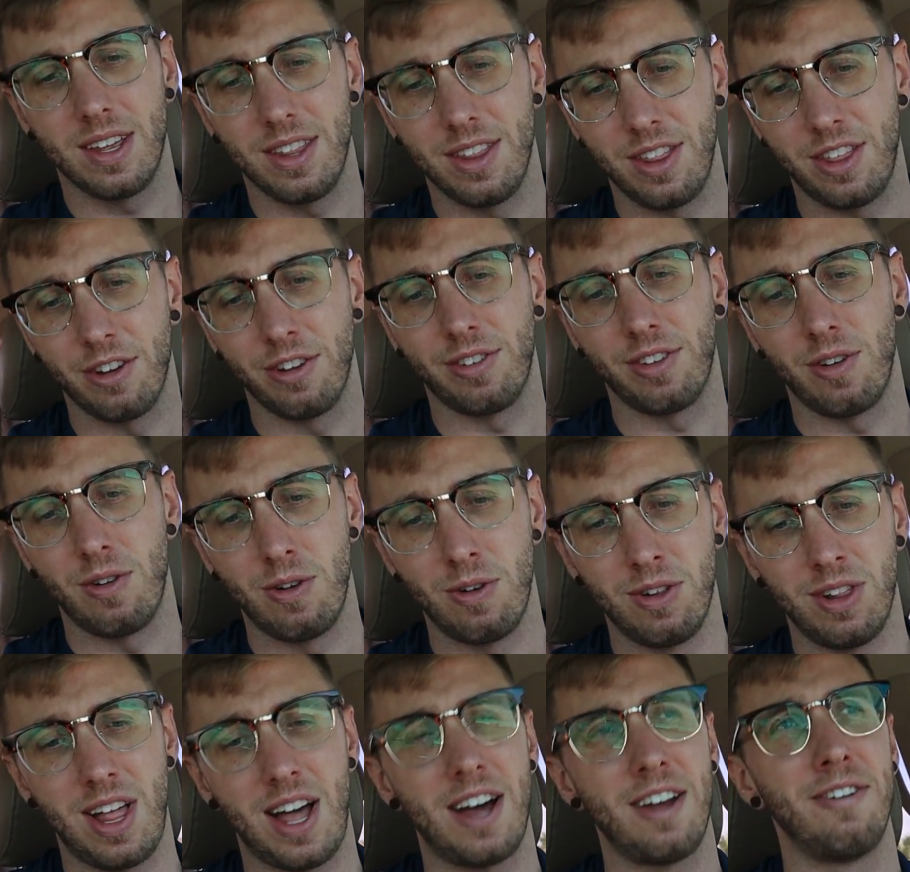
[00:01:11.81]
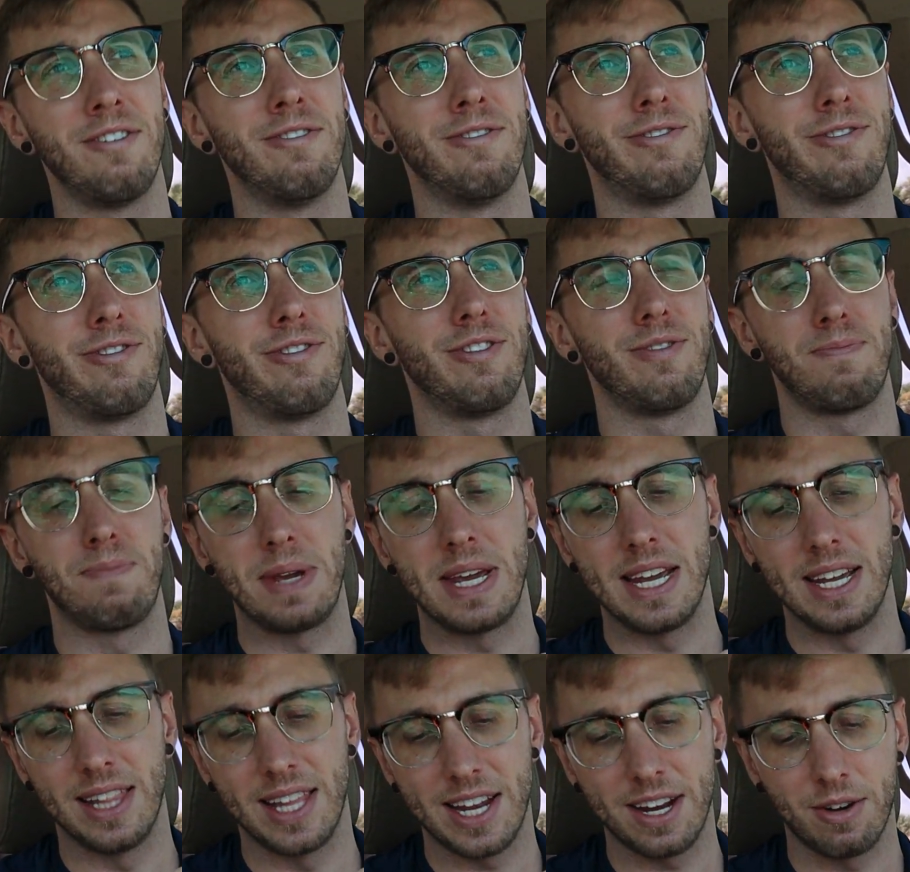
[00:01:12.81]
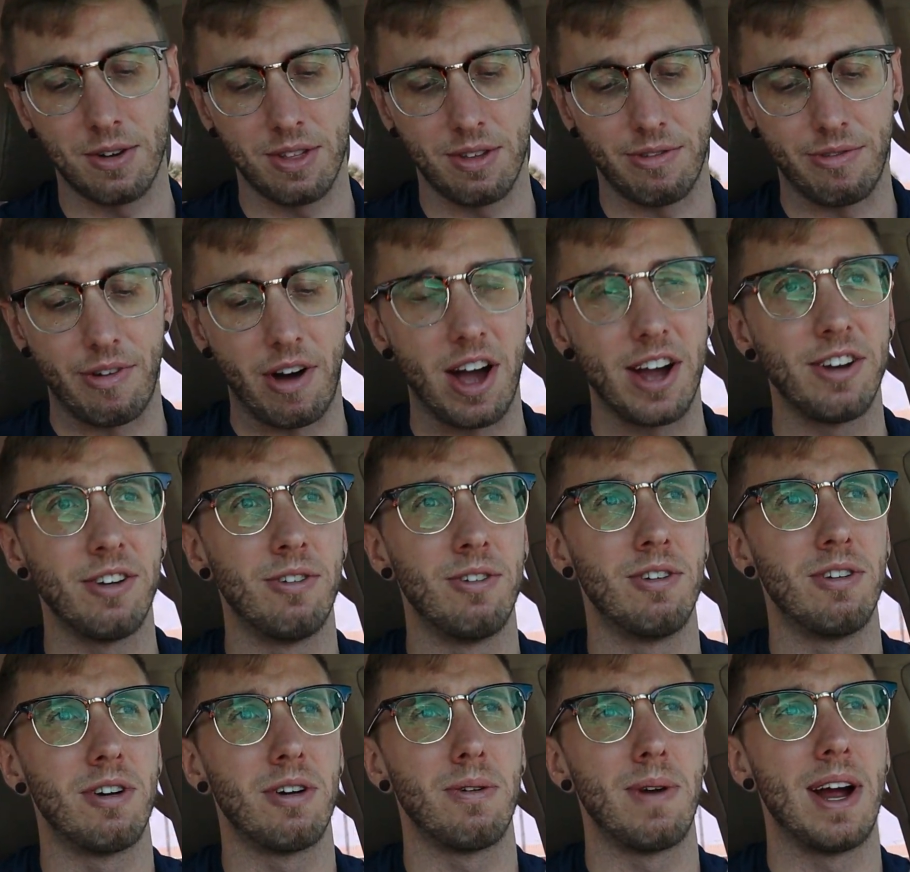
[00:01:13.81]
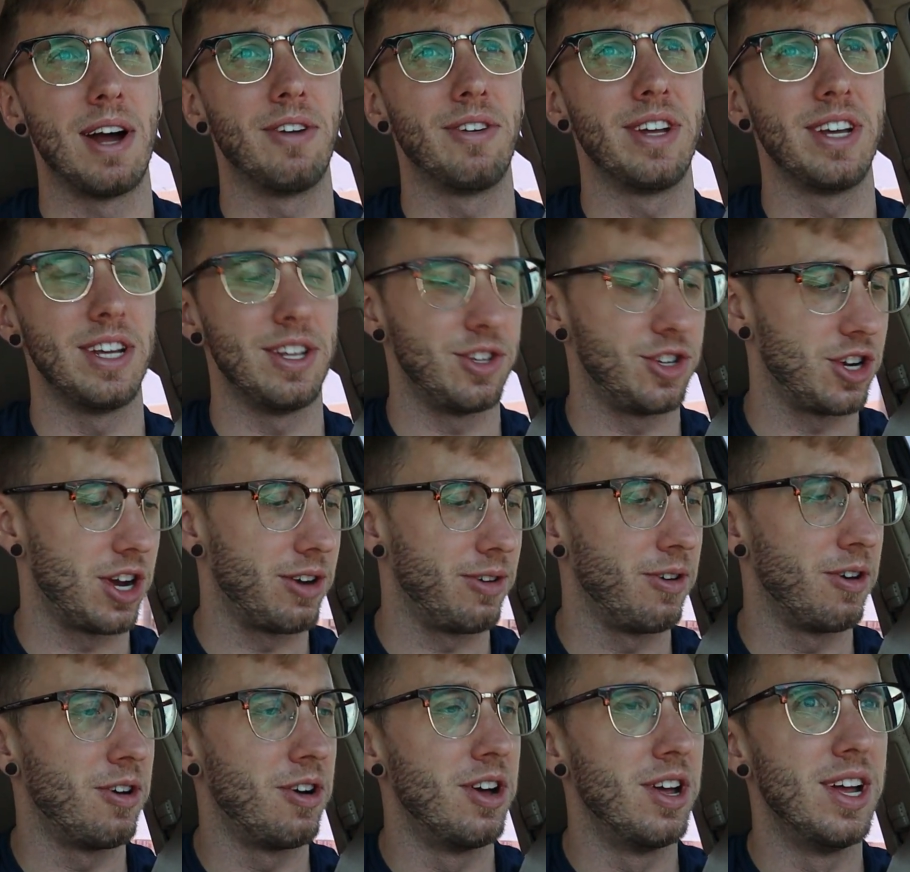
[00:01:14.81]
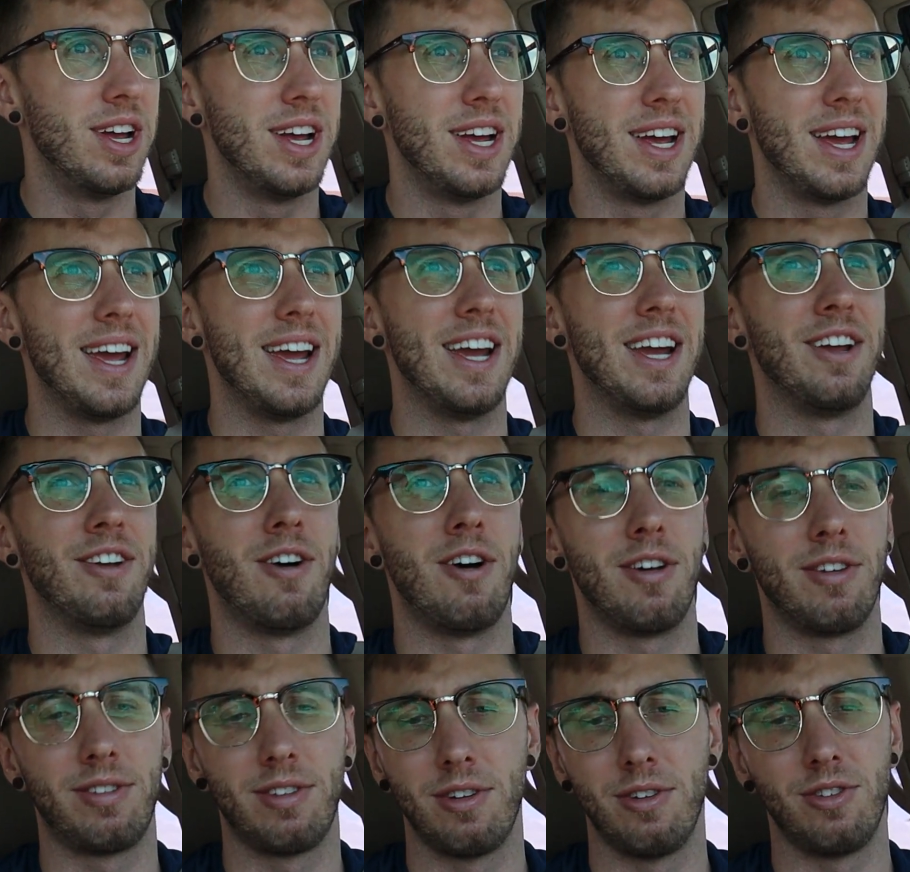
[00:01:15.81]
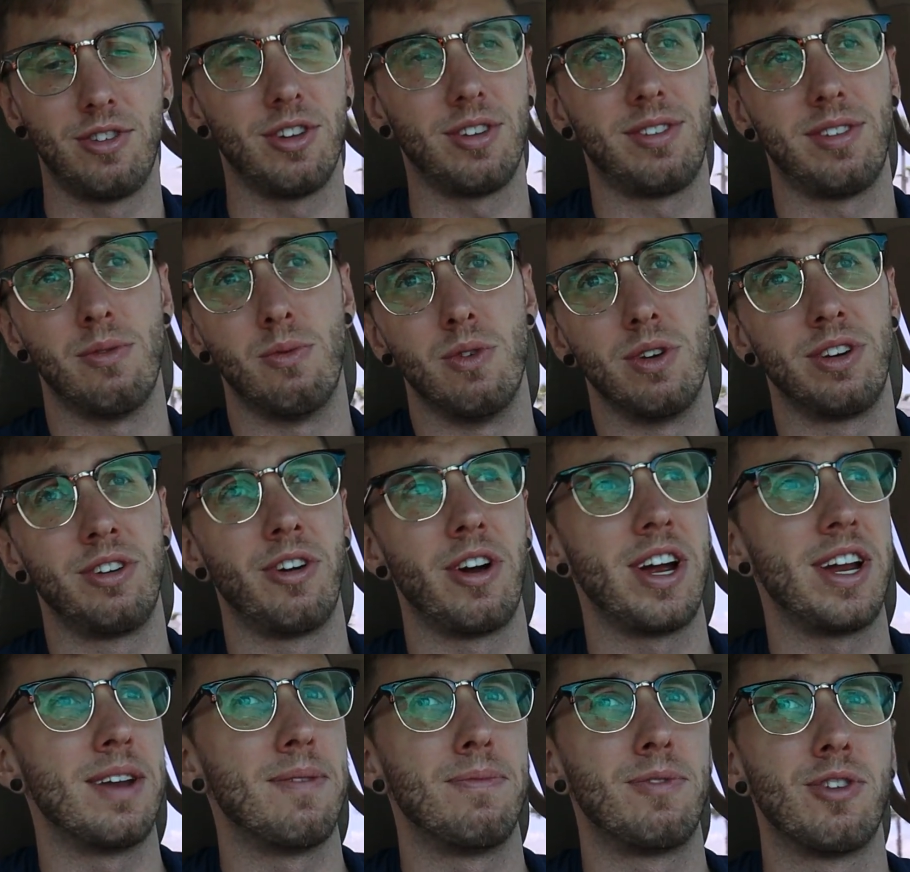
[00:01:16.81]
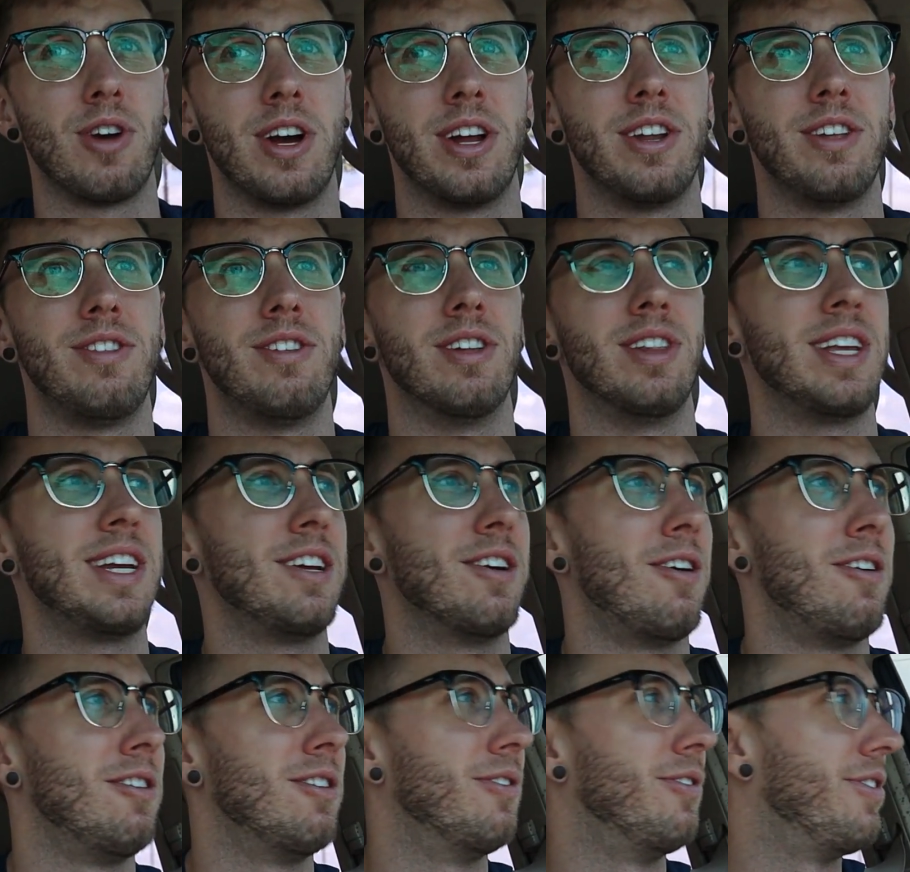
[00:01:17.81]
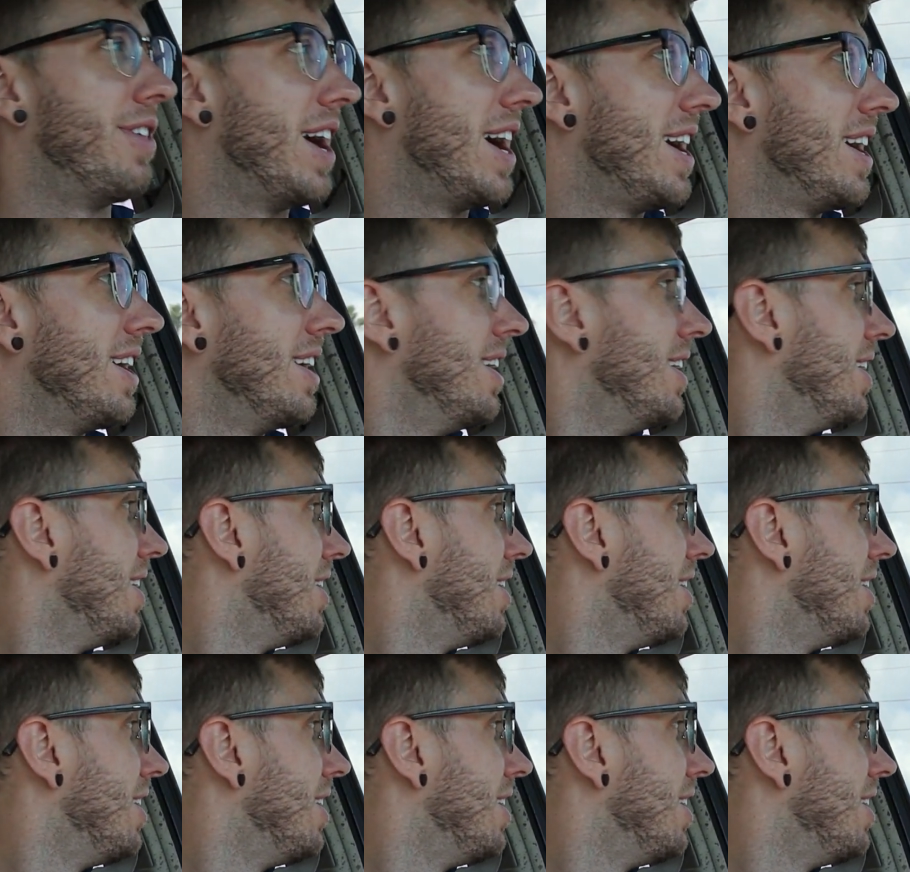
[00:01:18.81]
There's a whole lot of peeling on the vinyl around it in general, and also just the wood grain. I'm trying to delete all of that.